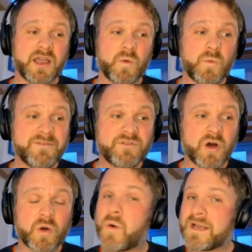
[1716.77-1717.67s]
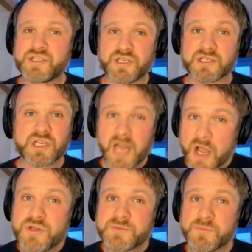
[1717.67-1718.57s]
we've got questions,
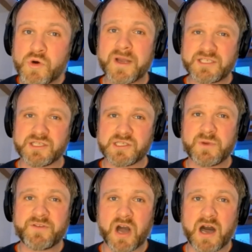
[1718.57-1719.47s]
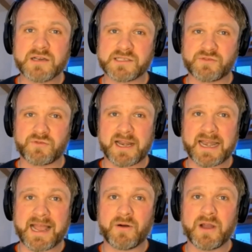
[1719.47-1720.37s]
loads more questions than we've got answers right
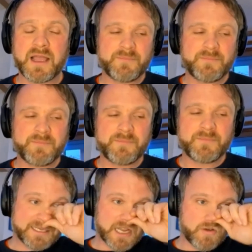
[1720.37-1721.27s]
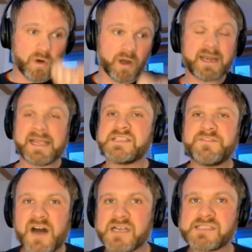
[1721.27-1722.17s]
now. And what I don't want is
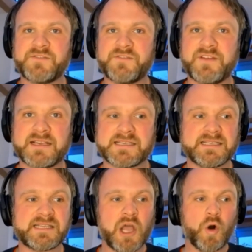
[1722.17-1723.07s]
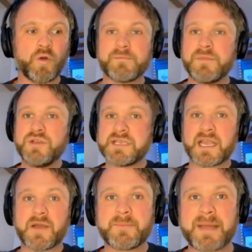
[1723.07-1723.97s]
fast fixes or the music
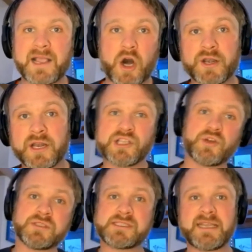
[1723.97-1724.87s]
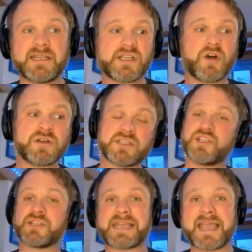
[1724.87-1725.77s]
going back on and us all singing songs and
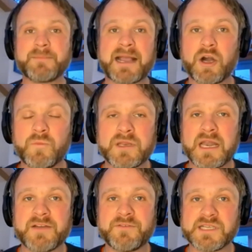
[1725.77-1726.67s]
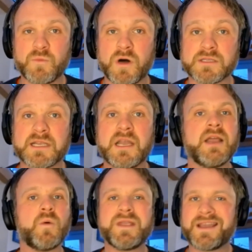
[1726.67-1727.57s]
just getting back on with life as it was.
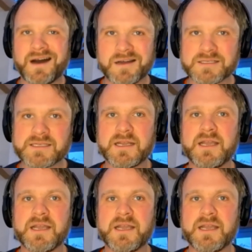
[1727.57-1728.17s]
We can't.